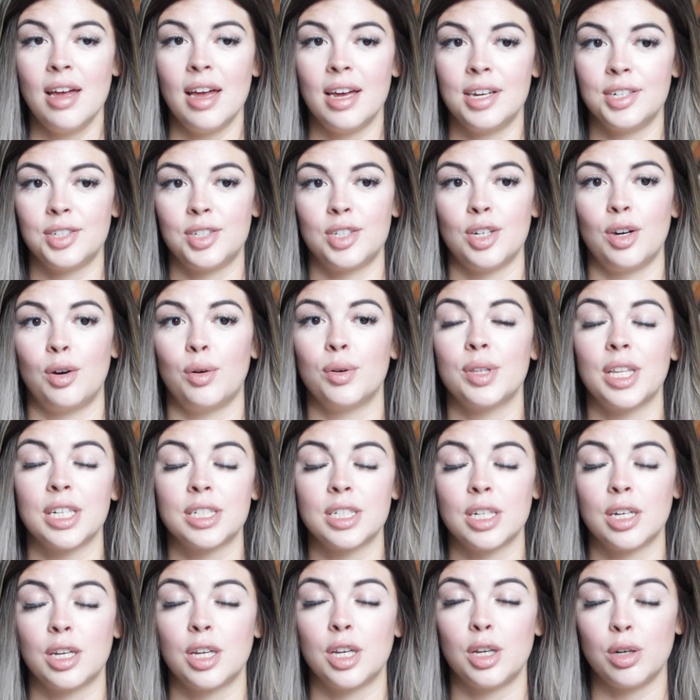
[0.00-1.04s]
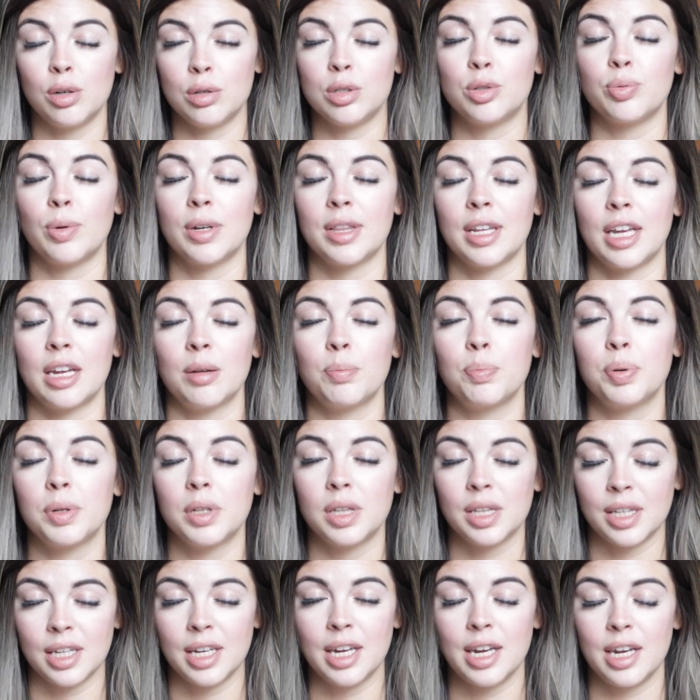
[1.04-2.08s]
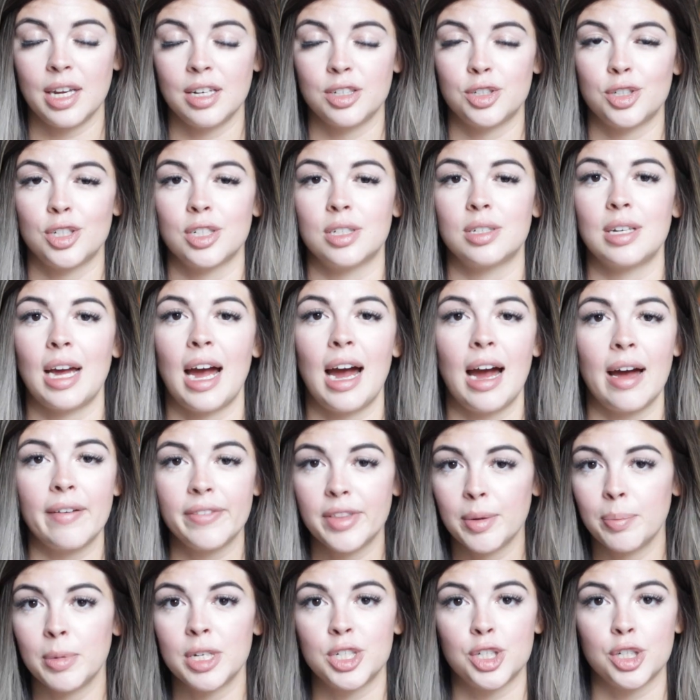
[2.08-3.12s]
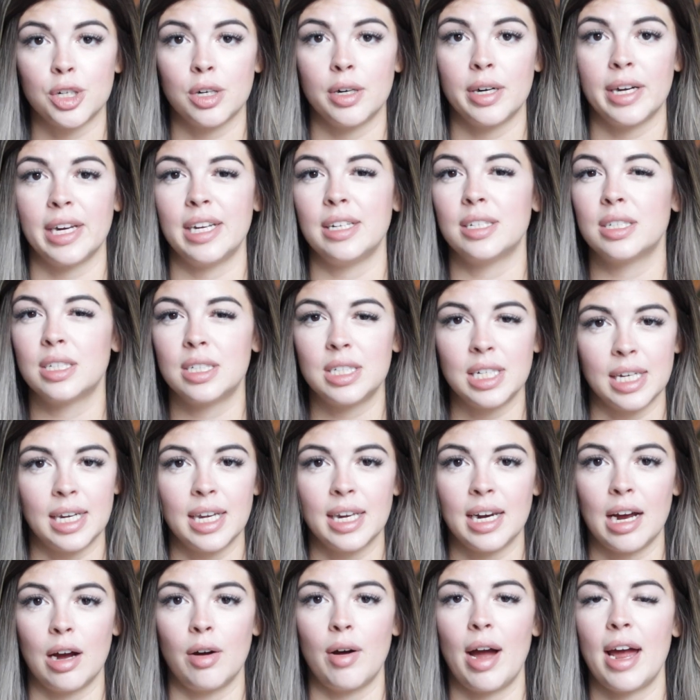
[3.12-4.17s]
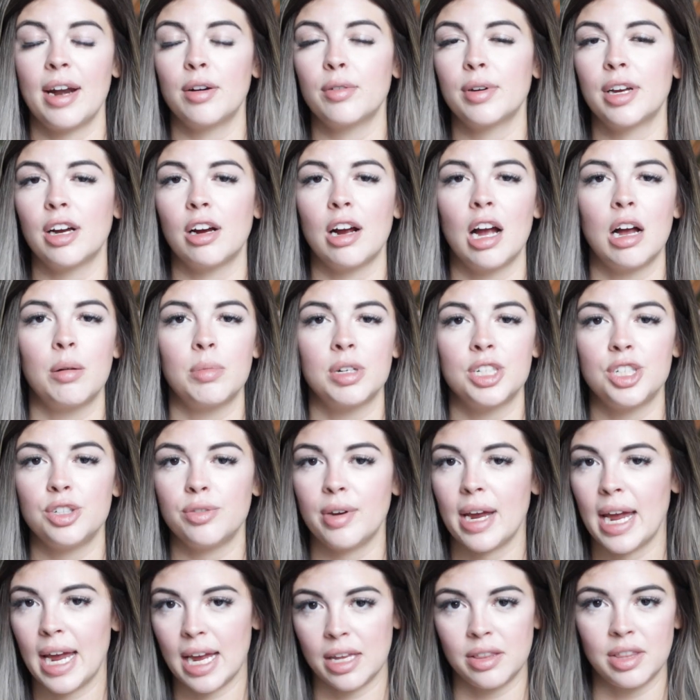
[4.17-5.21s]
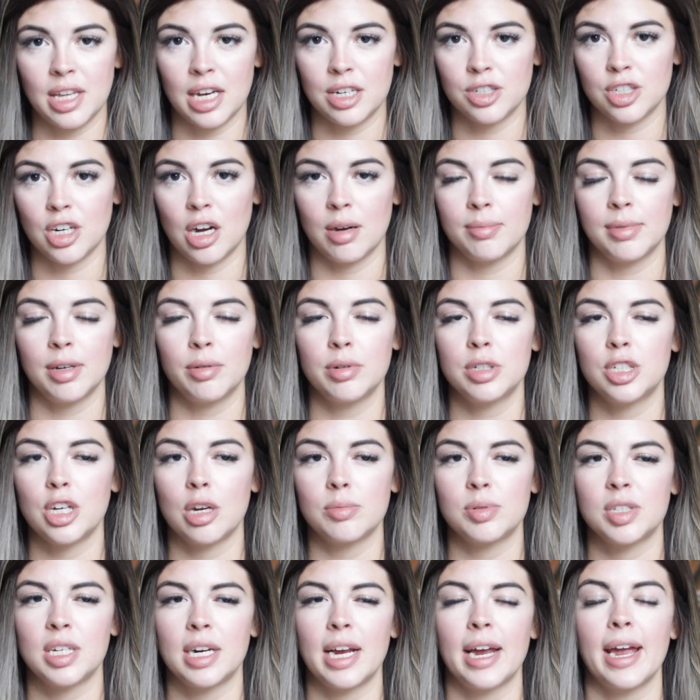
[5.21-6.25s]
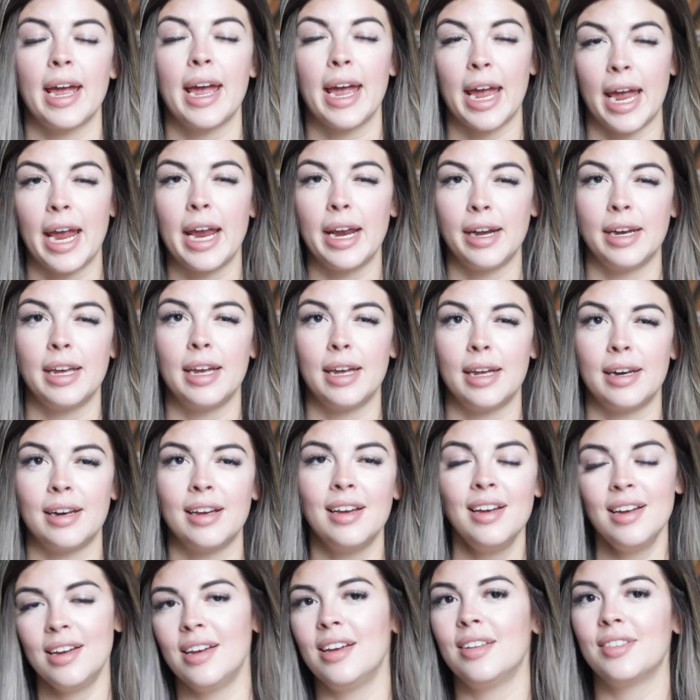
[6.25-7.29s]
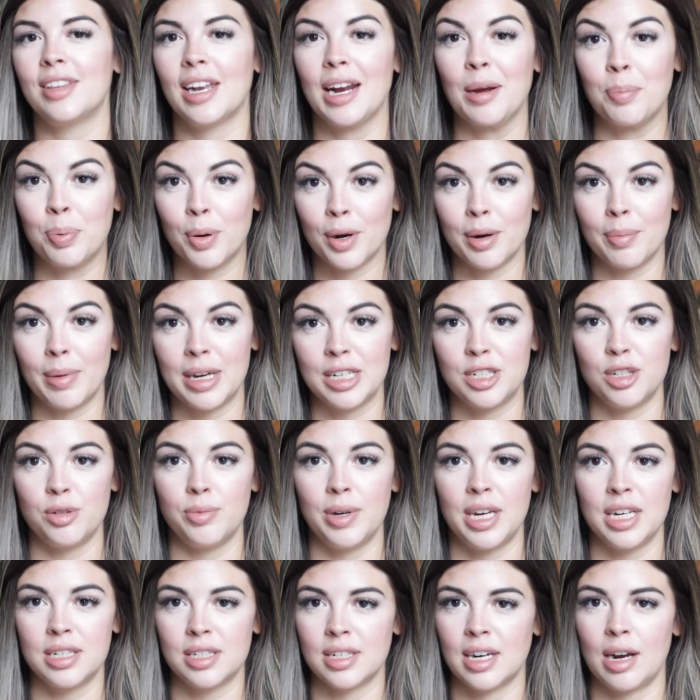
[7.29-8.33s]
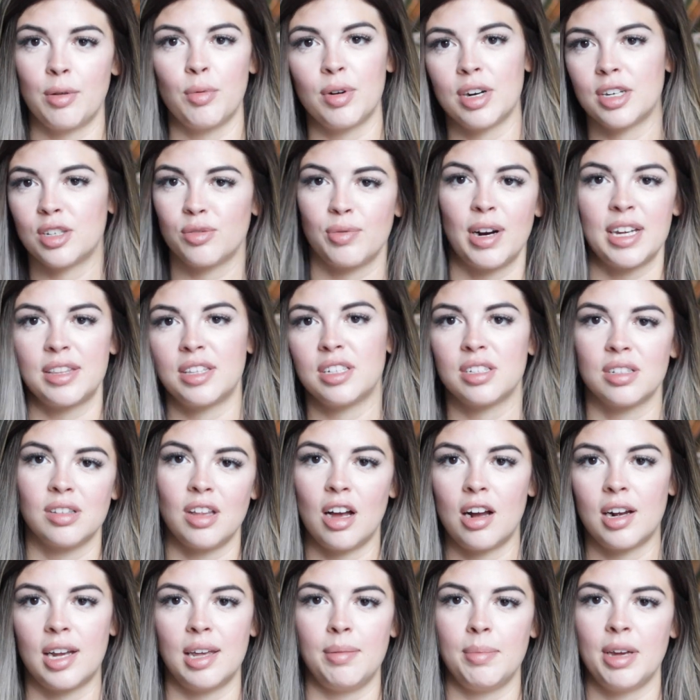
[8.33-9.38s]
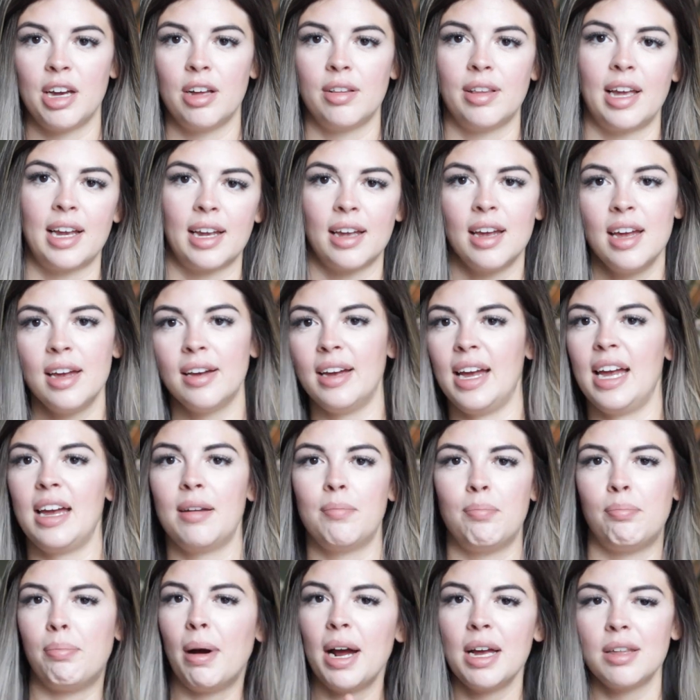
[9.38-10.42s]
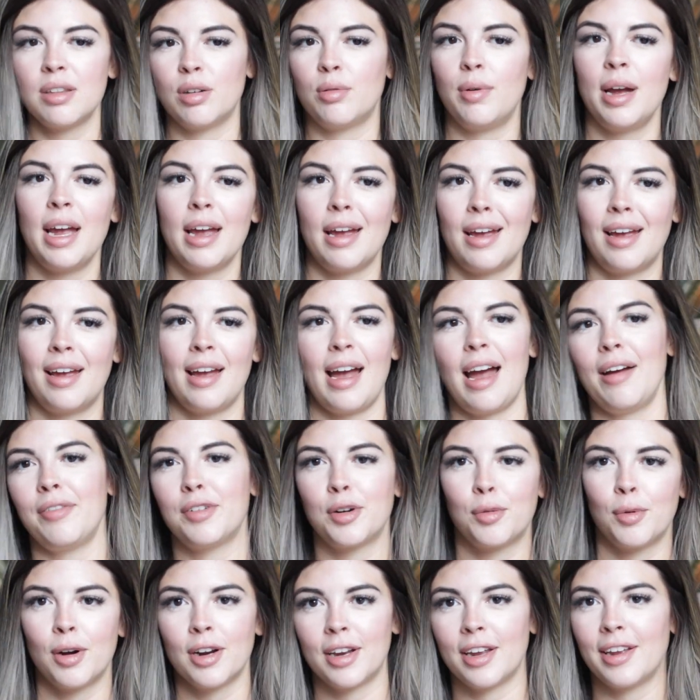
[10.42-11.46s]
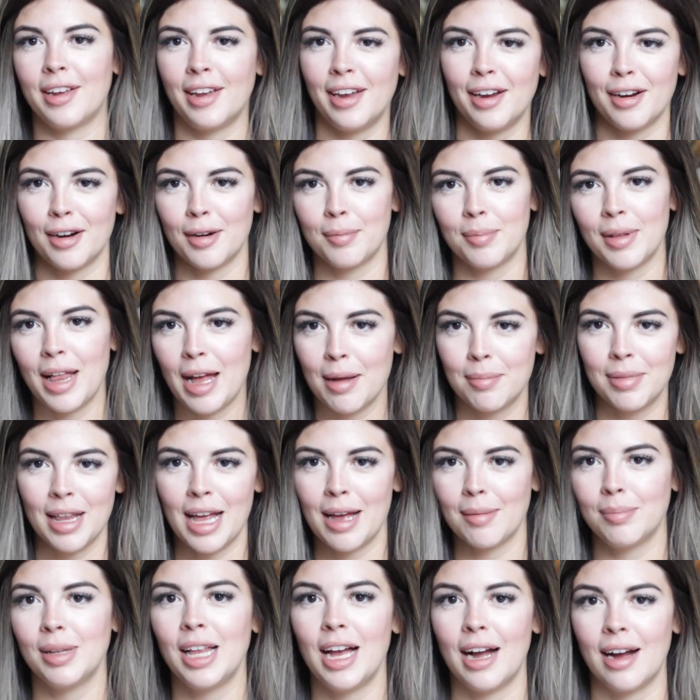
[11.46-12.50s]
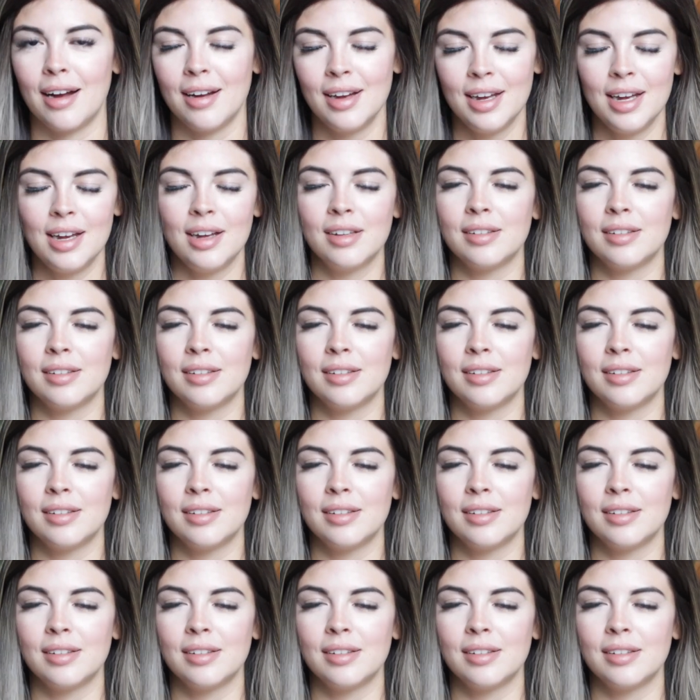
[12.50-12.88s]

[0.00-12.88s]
And so that's a huge one. Like, please just have the maturity, stick it out. I don't care how much you hate that job. There were jobs that I hated that I put in my 2 weeks, and I wanted to write this long email like, and by the way, after working here, blah, blah, blah.